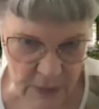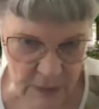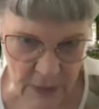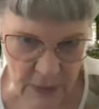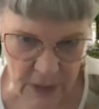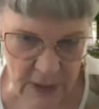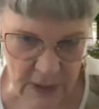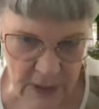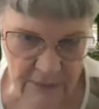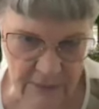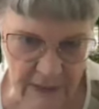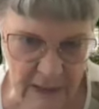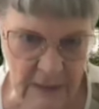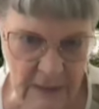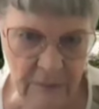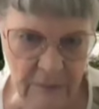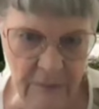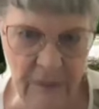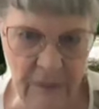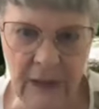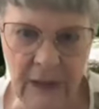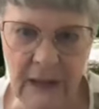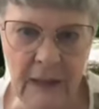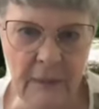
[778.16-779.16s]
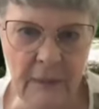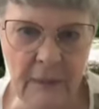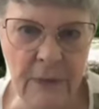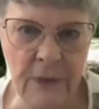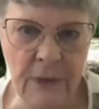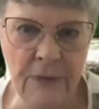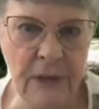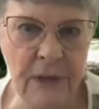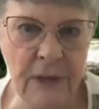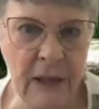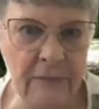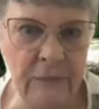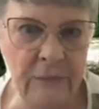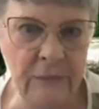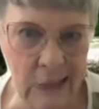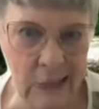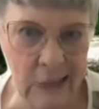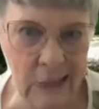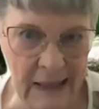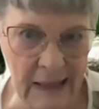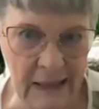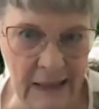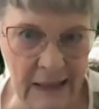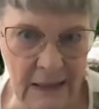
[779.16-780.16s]
part of it. And they both have
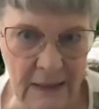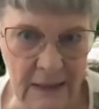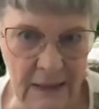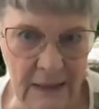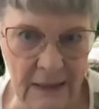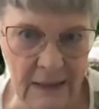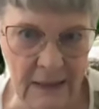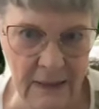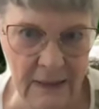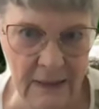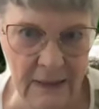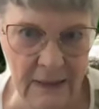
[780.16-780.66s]
plants.